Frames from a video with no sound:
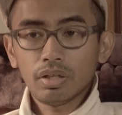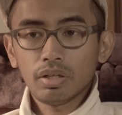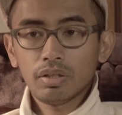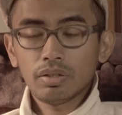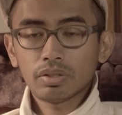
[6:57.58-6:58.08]

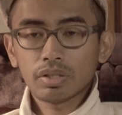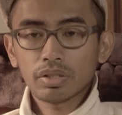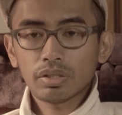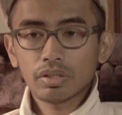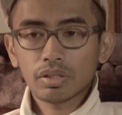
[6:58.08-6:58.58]
and
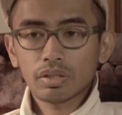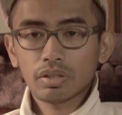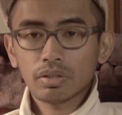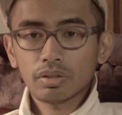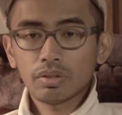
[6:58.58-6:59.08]
just
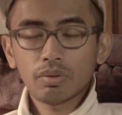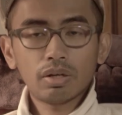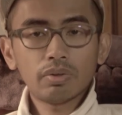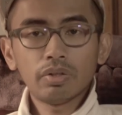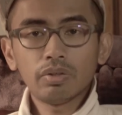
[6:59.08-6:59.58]
go
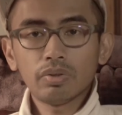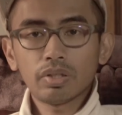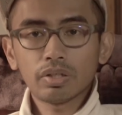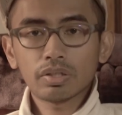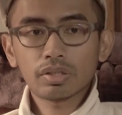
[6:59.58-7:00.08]
out and do
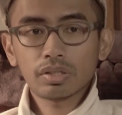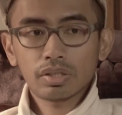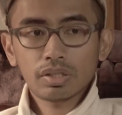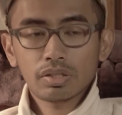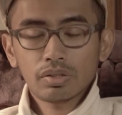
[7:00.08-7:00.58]
things, because
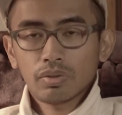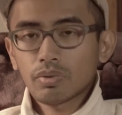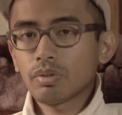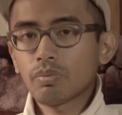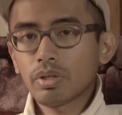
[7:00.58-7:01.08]
that's the
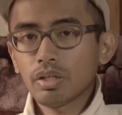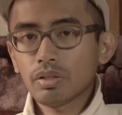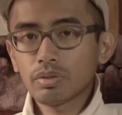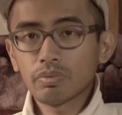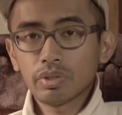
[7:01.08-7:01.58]
only way to